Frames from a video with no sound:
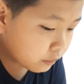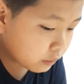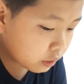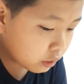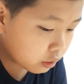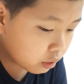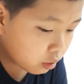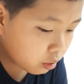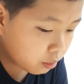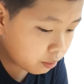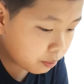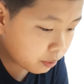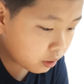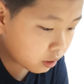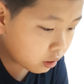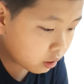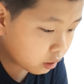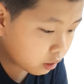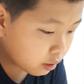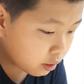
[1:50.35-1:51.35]

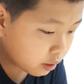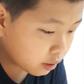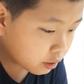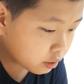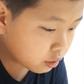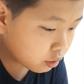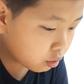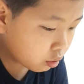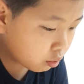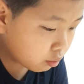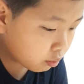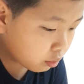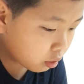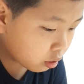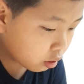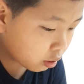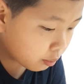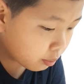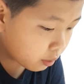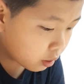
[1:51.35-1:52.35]
Nobody likes
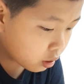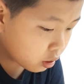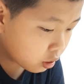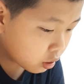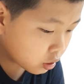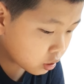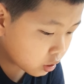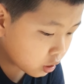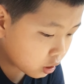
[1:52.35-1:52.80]
homework because